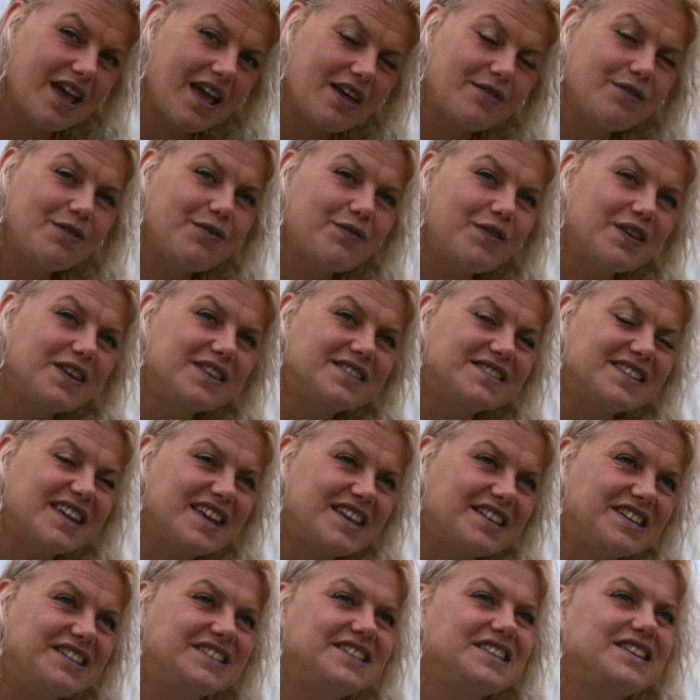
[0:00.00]
Everything is
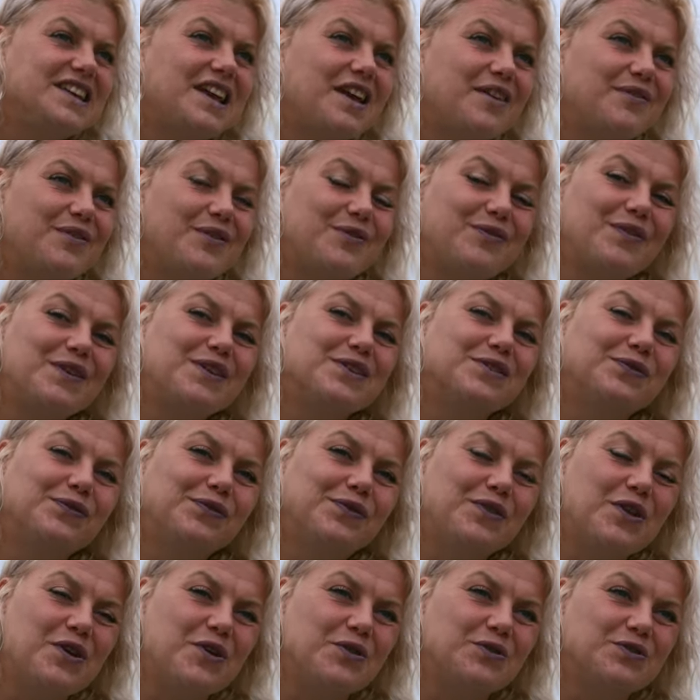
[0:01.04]
energy, everything is
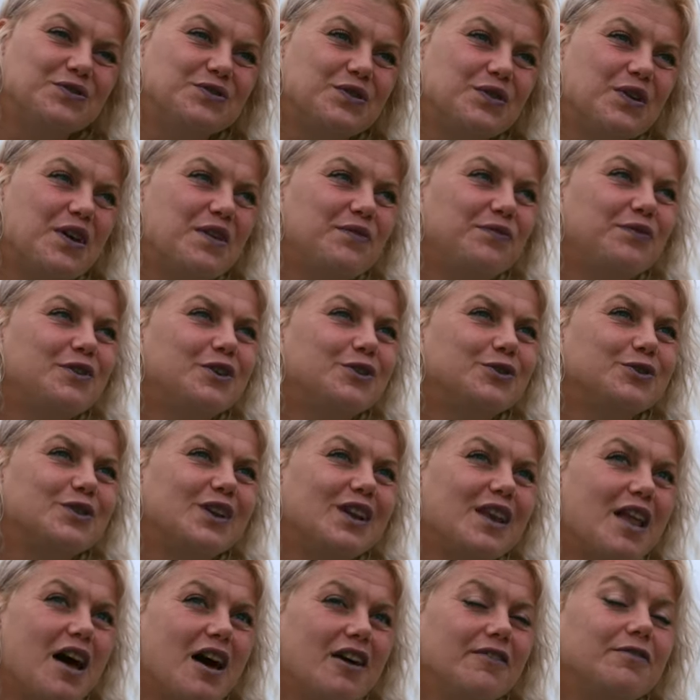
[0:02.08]
flow. So if we could
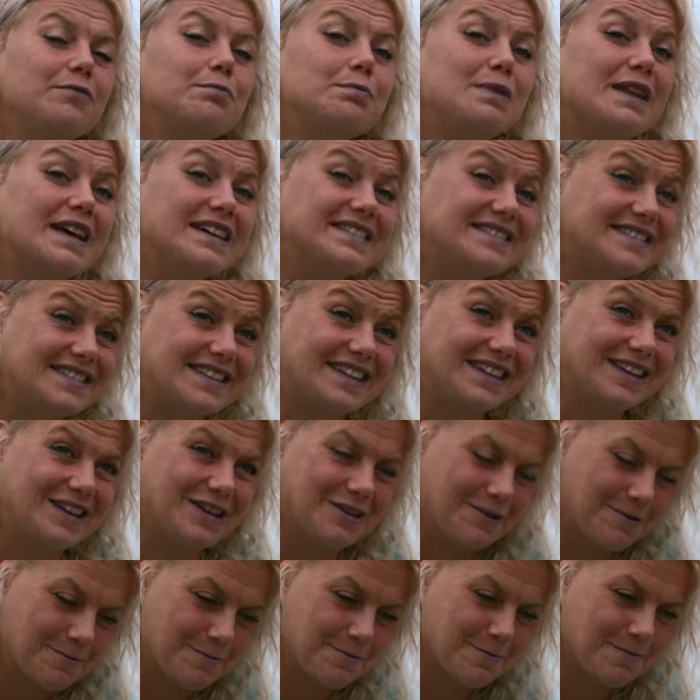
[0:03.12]
love plastic,
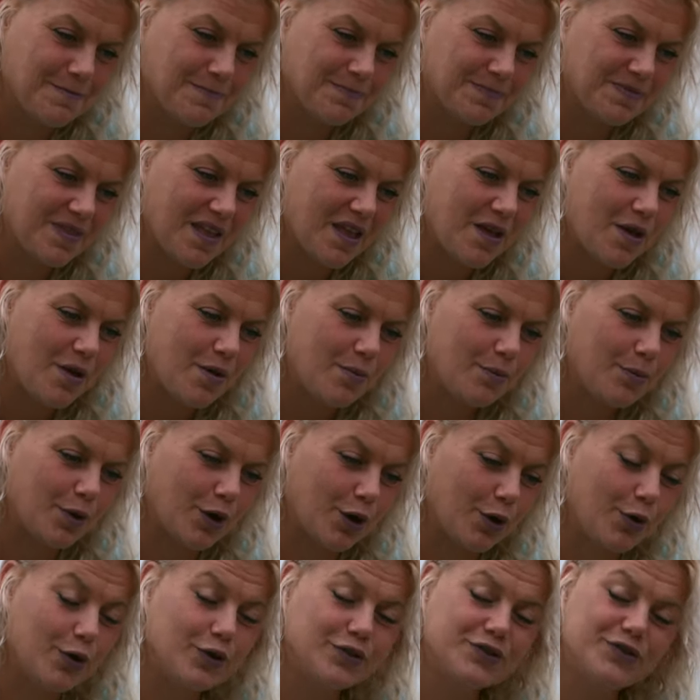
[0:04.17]

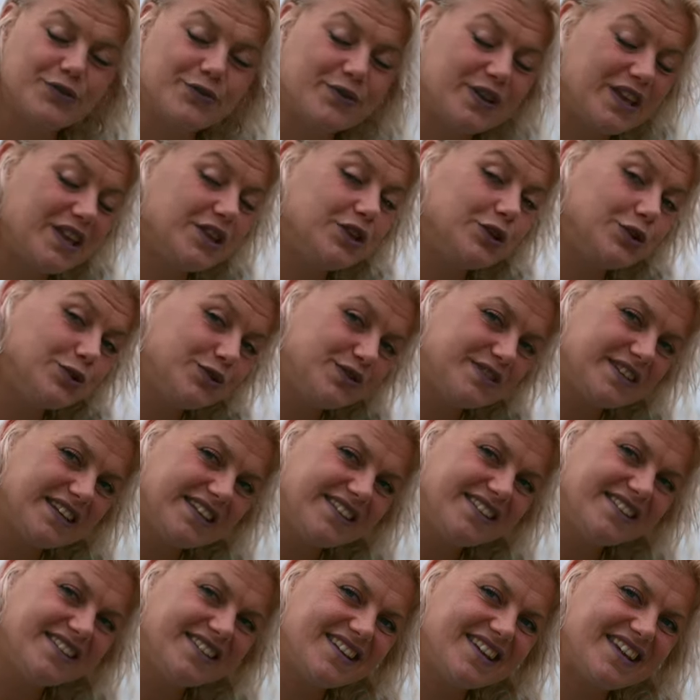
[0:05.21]
but learn to reuse
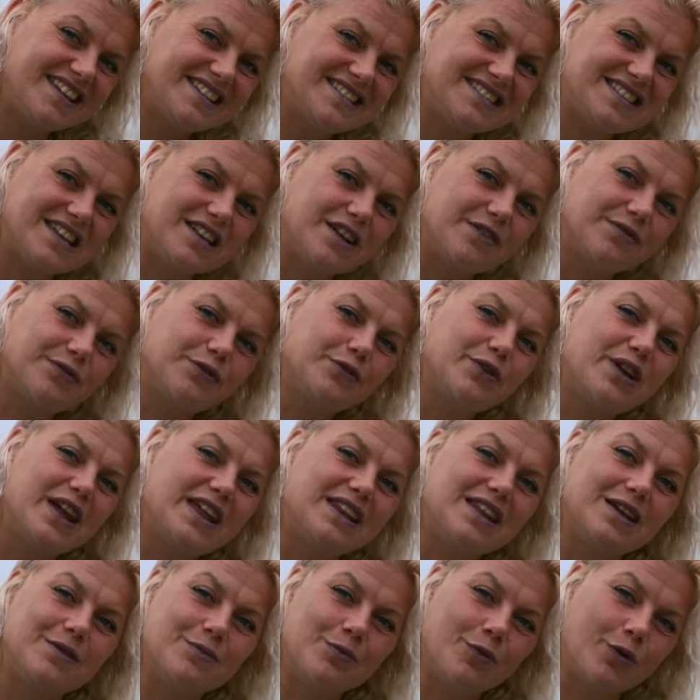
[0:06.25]
it instead of
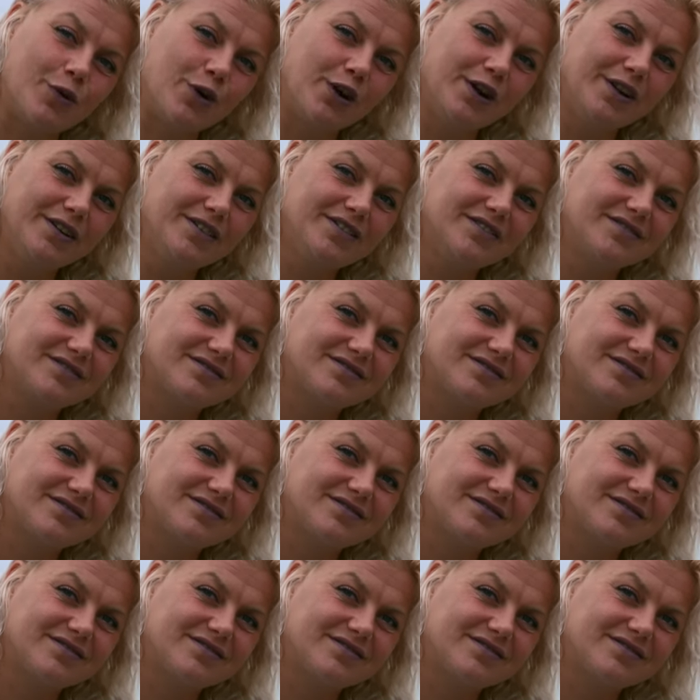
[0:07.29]
creating more,